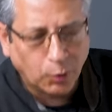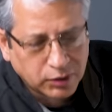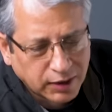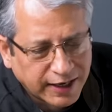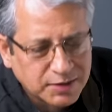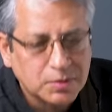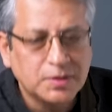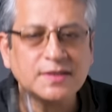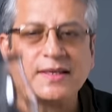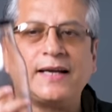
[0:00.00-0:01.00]
the bottle has
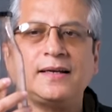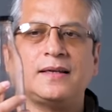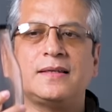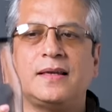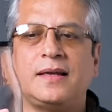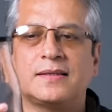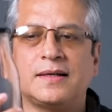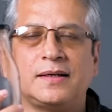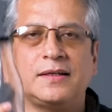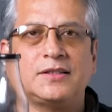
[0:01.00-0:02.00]
been designed in a
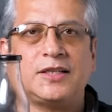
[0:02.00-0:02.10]
certain